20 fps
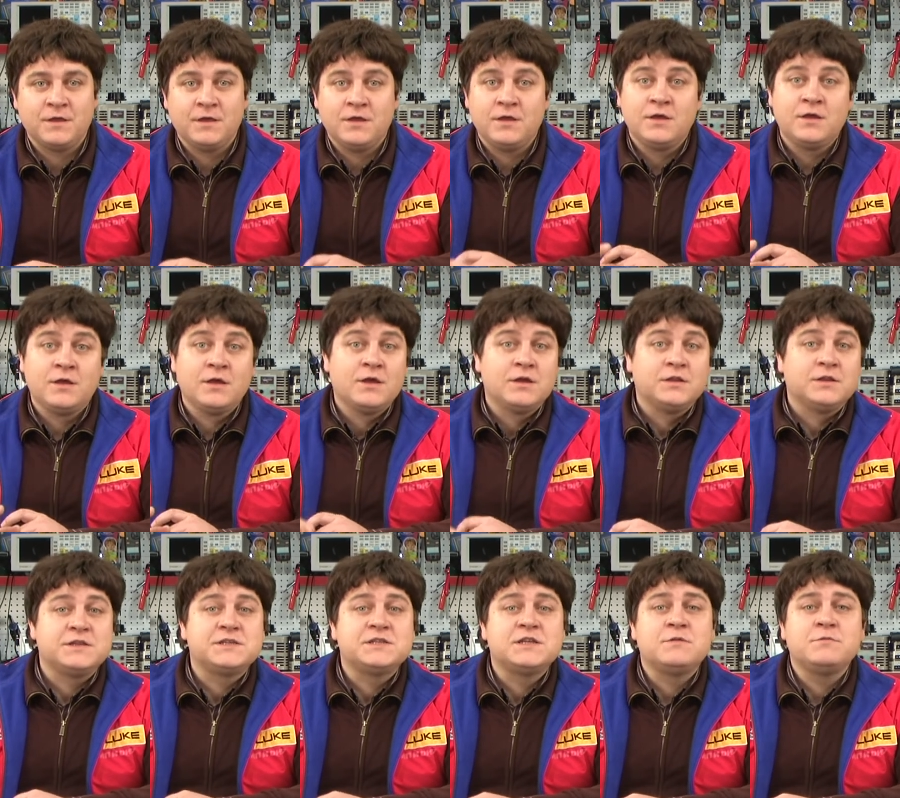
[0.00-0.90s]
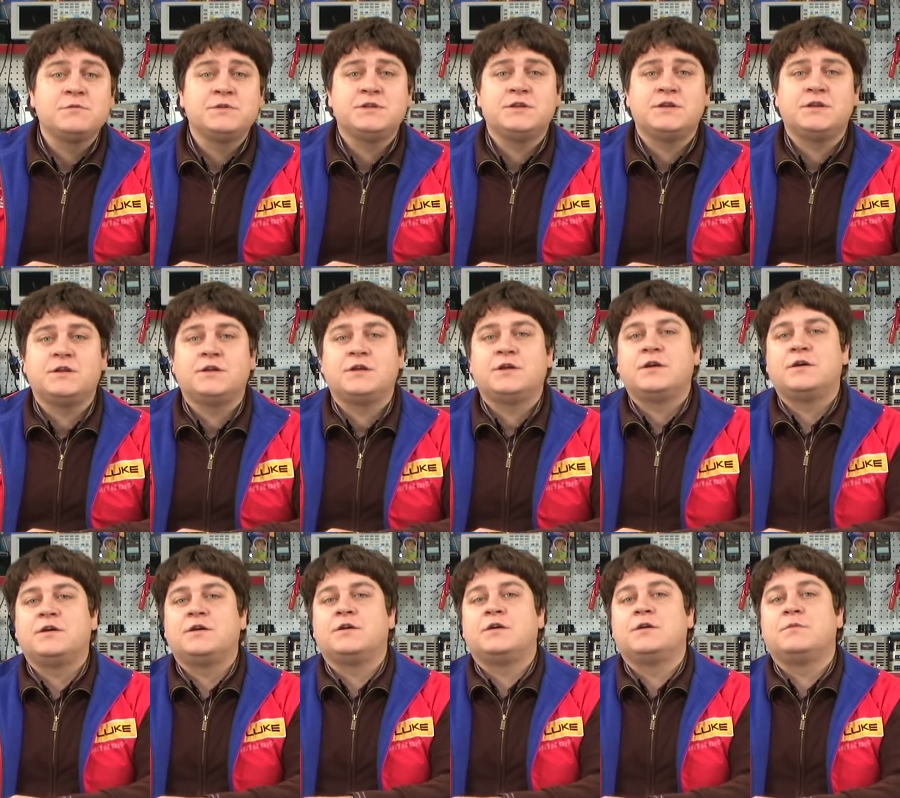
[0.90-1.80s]
In reality, though,
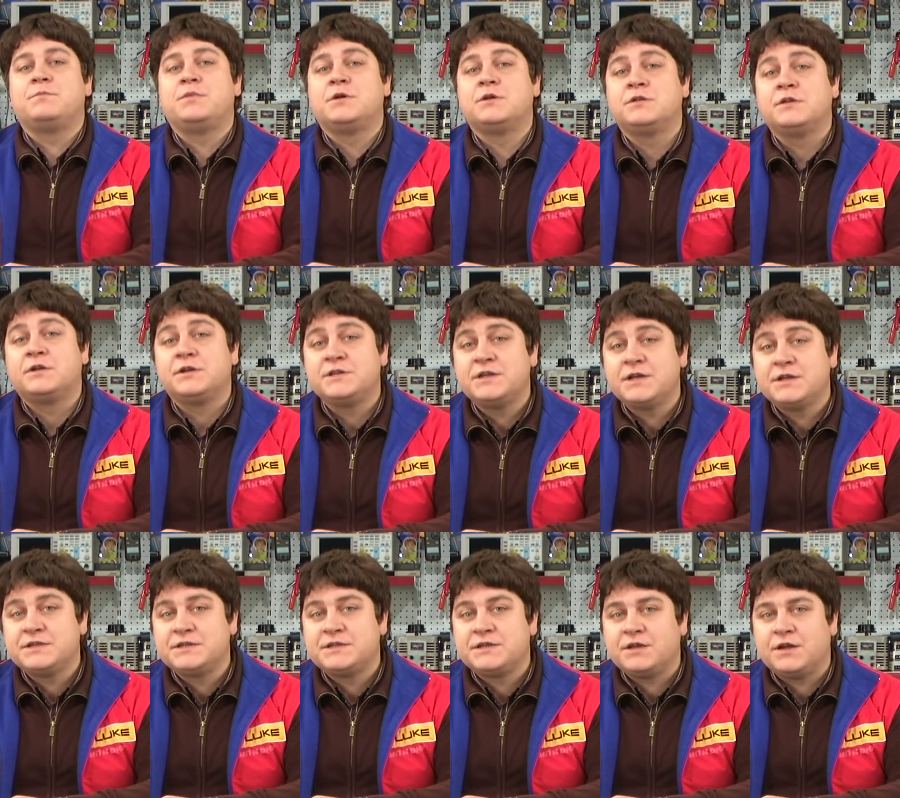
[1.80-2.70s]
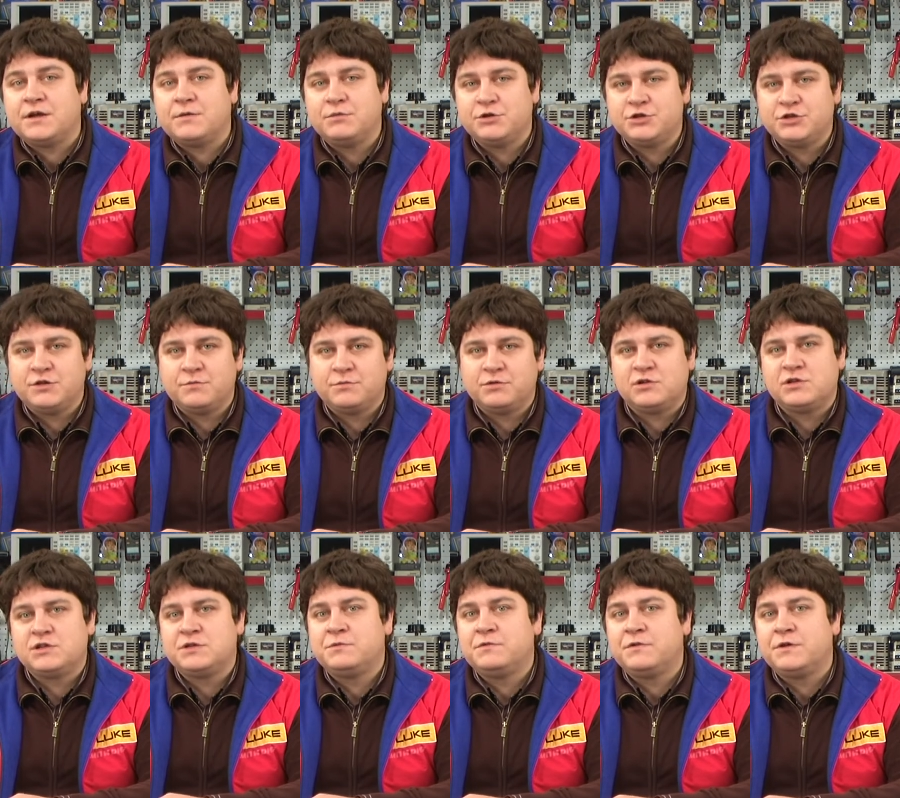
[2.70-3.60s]
radiation usually means any
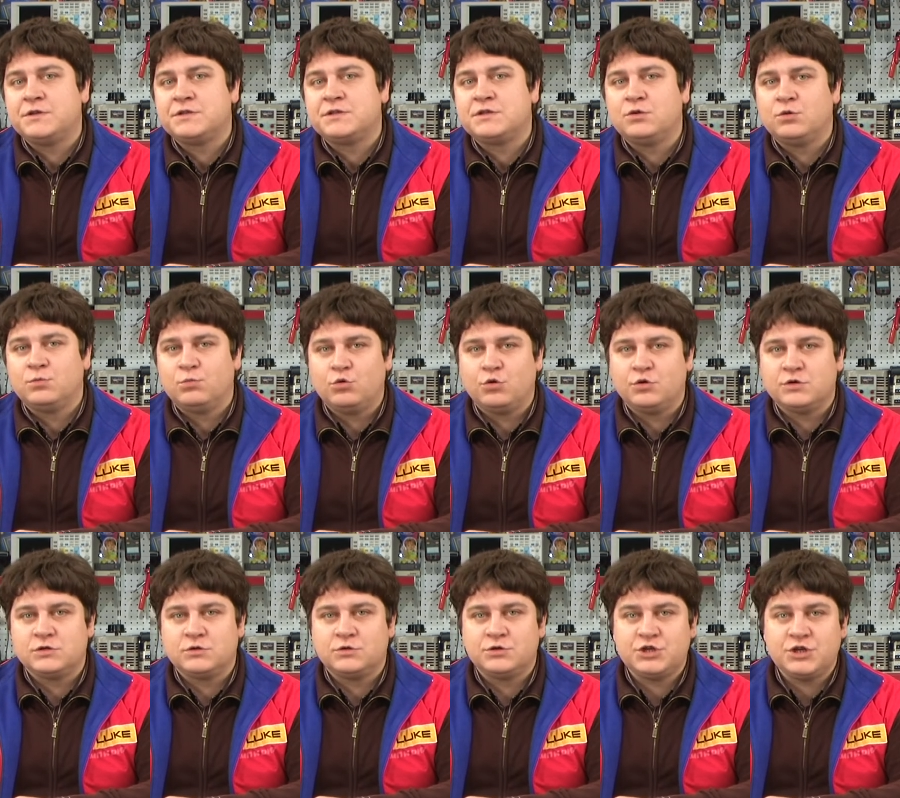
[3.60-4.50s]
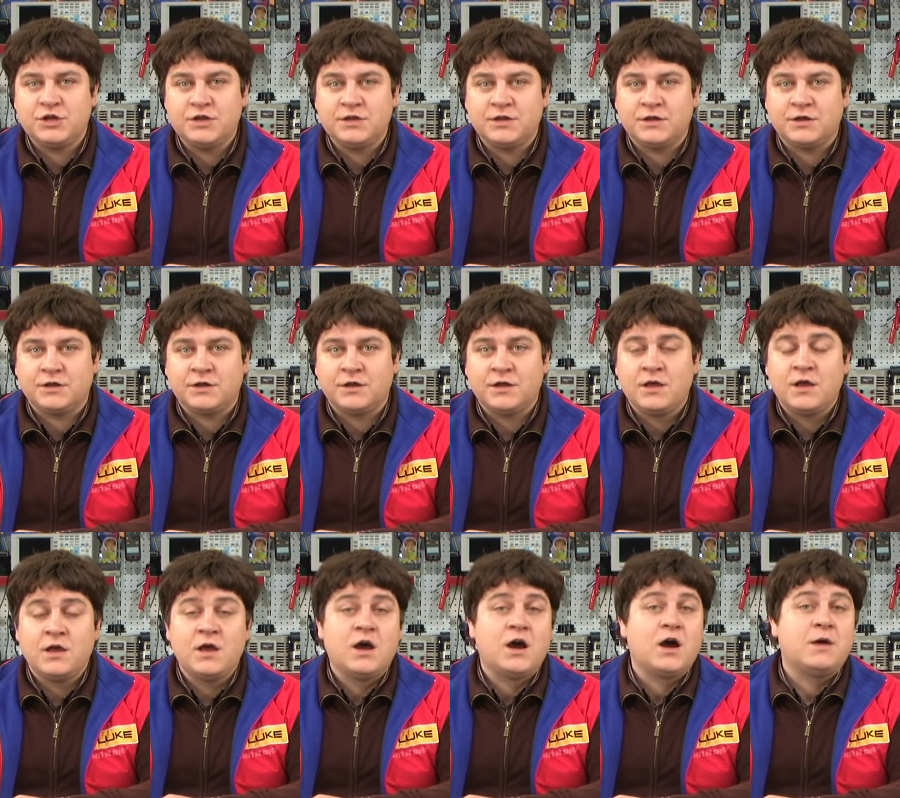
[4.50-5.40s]
radiation, and solar radiation
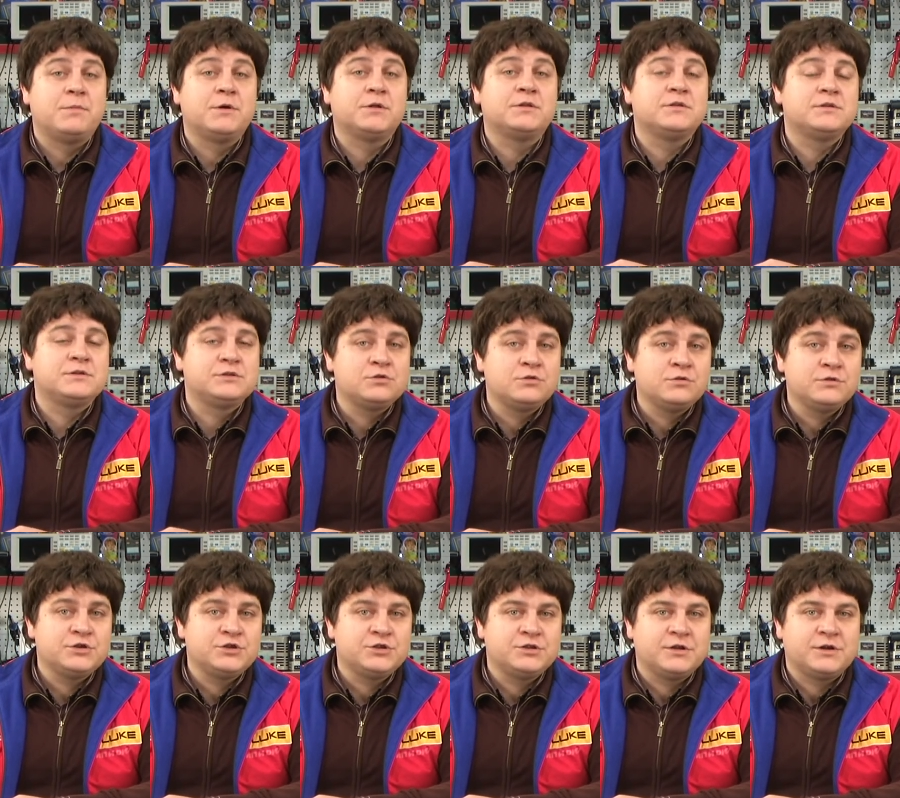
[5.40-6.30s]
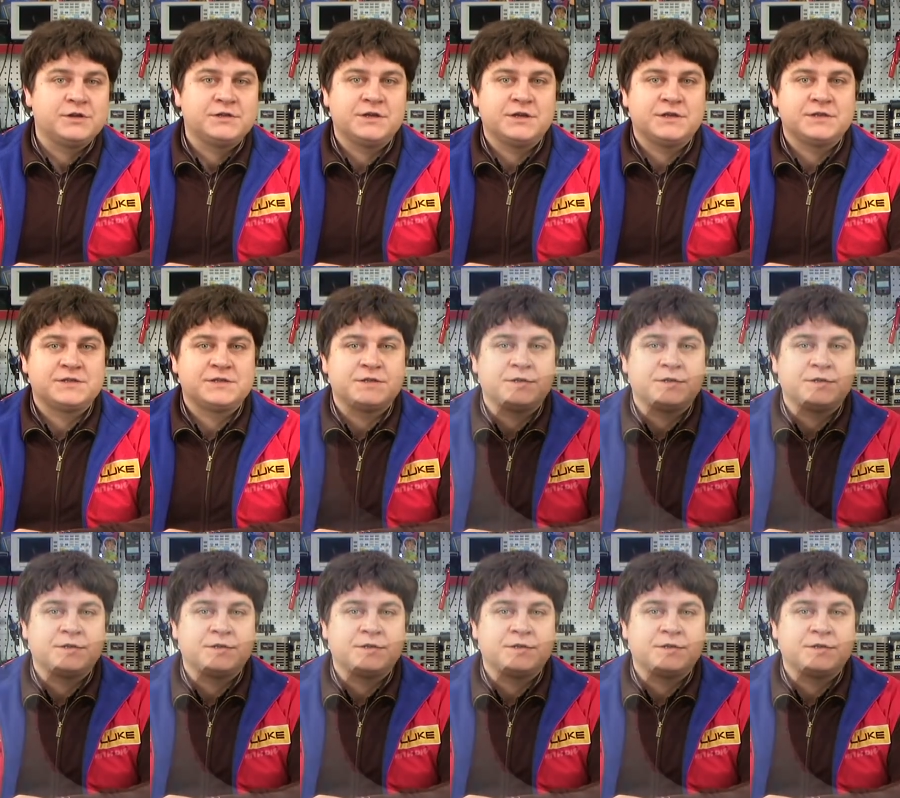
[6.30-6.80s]
is no more than broad spectrum